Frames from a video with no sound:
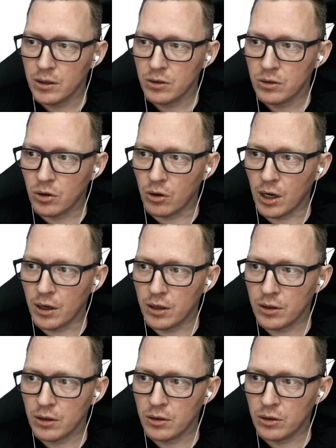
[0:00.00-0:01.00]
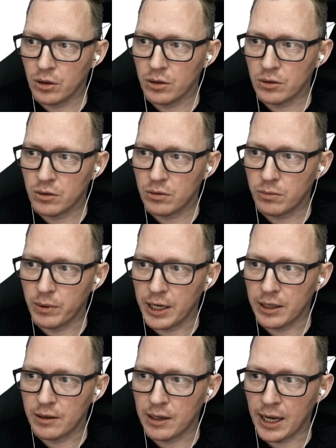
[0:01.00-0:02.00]
dollar dot write
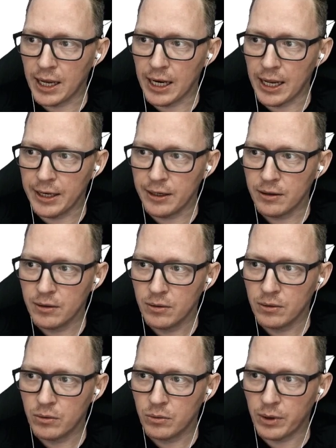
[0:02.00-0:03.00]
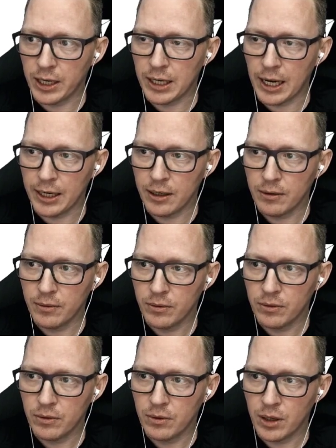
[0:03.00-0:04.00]
L N, write line,
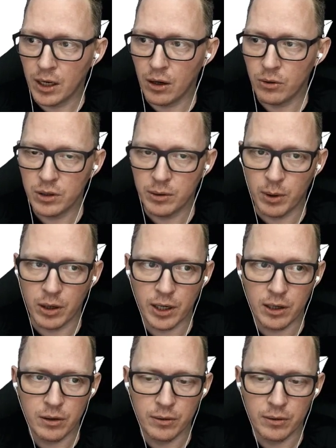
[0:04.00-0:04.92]
below debugger.